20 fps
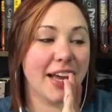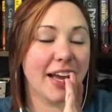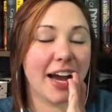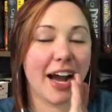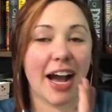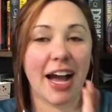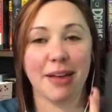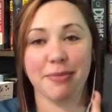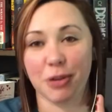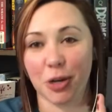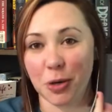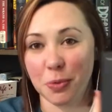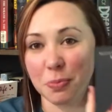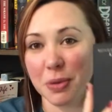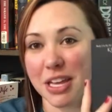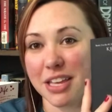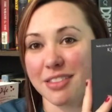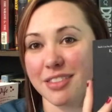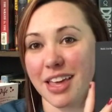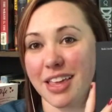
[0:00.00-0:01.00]
I'm
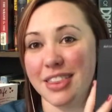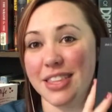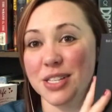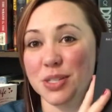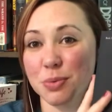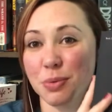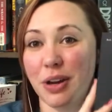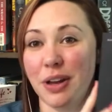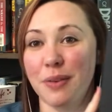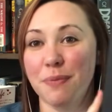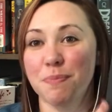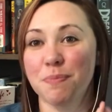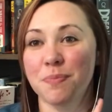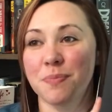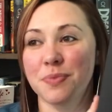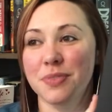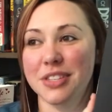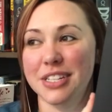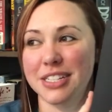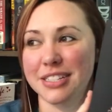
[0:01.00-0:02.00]
hoping that this one
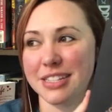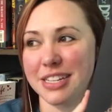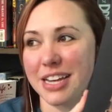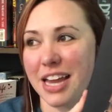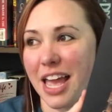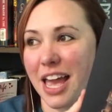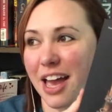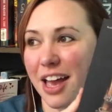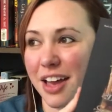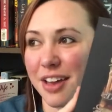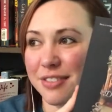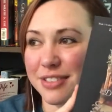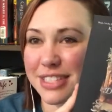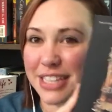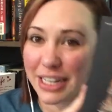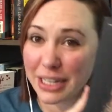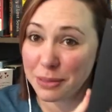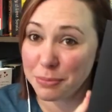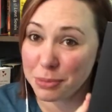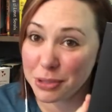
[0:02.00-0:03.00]
doesn't have
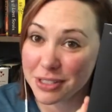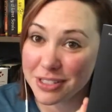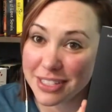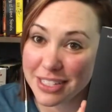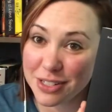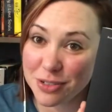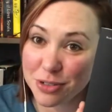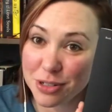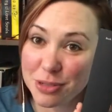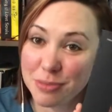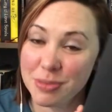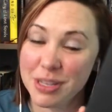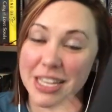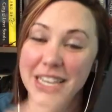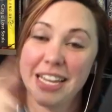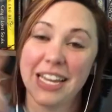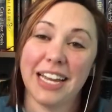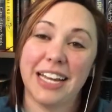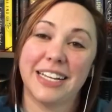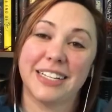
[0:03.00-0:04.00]
second book syndrome.
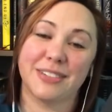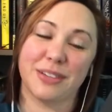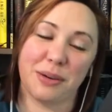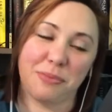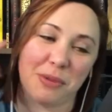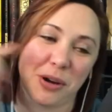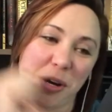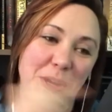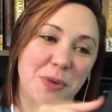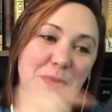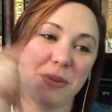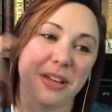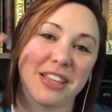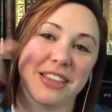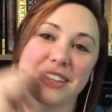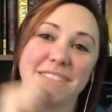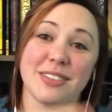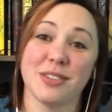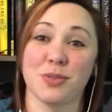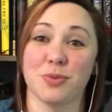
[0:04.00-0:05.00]
So I'm hoping
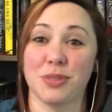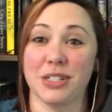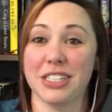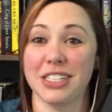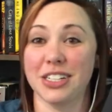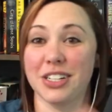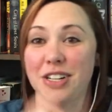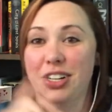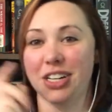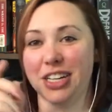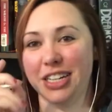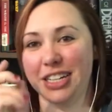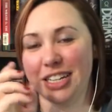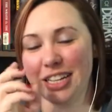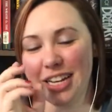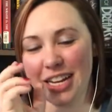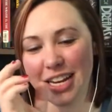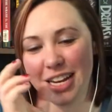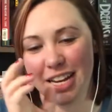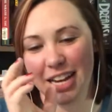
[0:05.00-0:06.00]
this is really good.
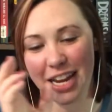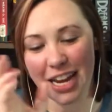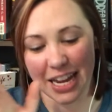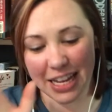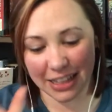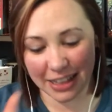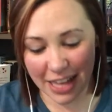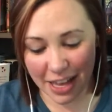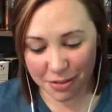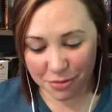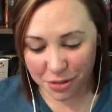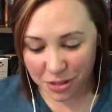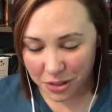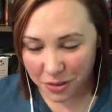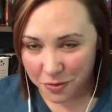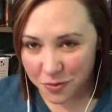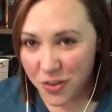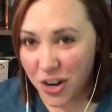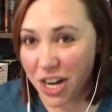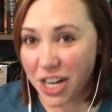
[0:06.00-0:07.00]
It left with a
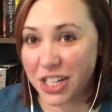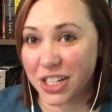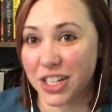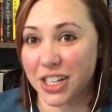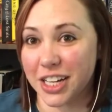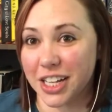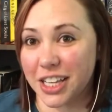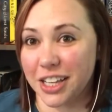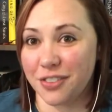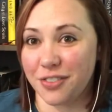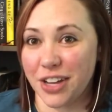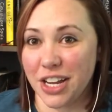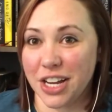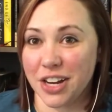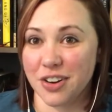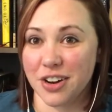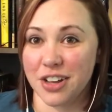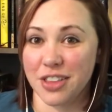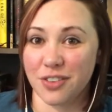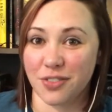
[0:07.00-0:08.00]
very good
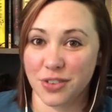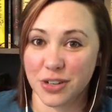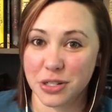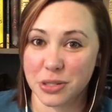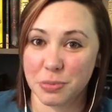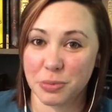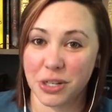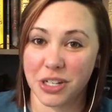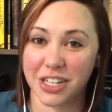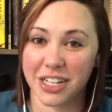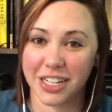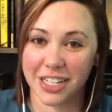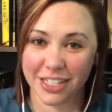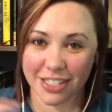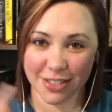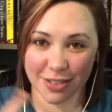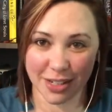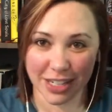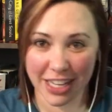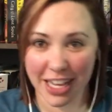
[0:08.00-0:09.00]
cliffhanger in the first book,
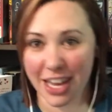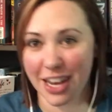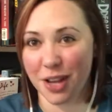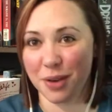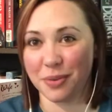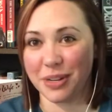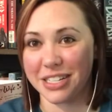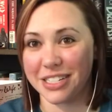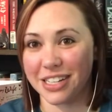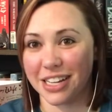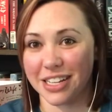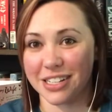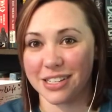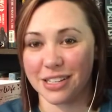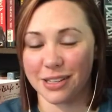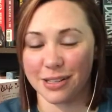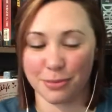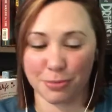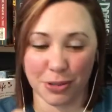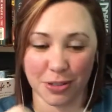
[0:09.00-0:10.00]
so I cannot wait to get to
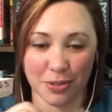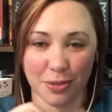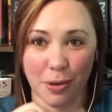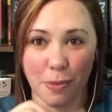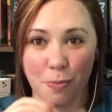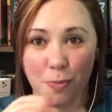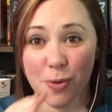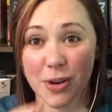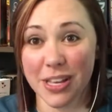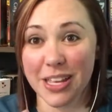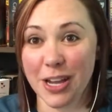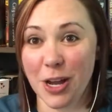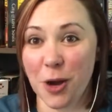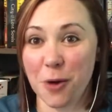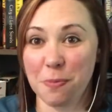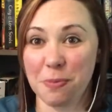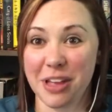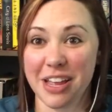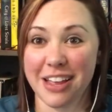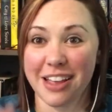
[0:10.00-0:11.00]
this book. So I'm really
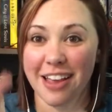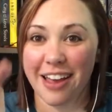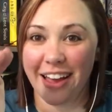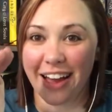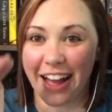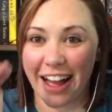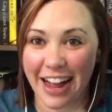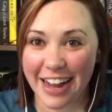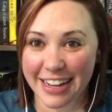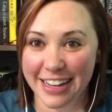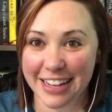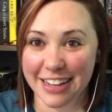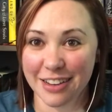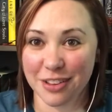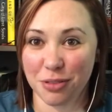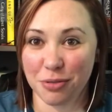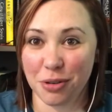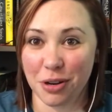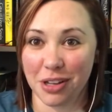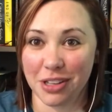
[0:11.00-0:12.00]
hoping I can get
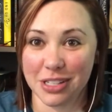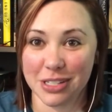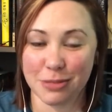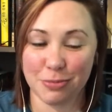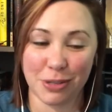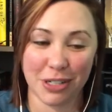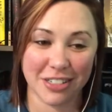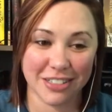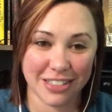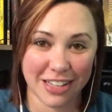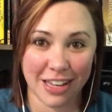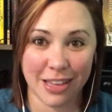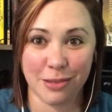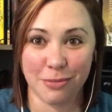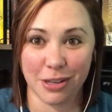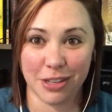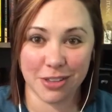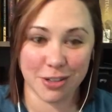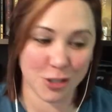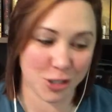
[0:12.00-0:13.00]
through all these books in the
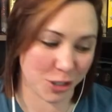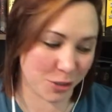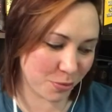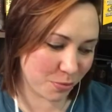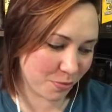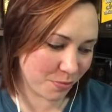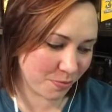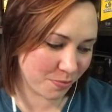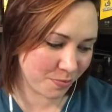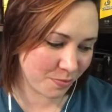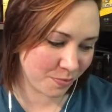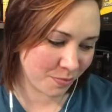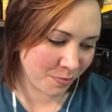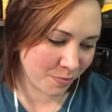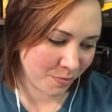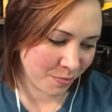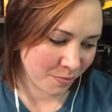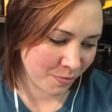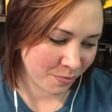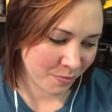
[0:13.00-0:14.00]
month of June,
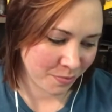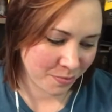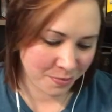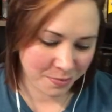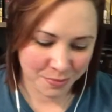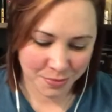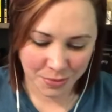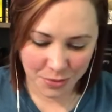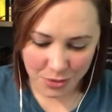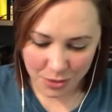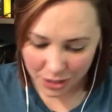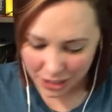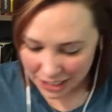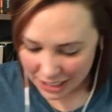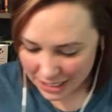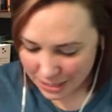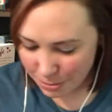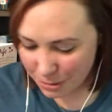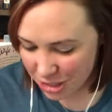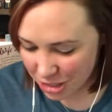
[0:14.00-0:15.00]
so I can
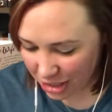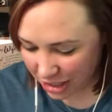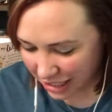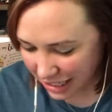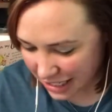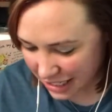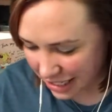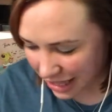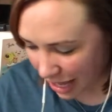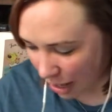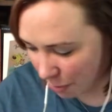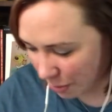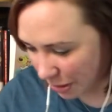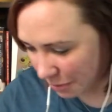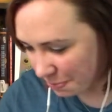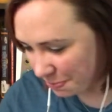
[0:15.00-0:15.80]
especially get to that one.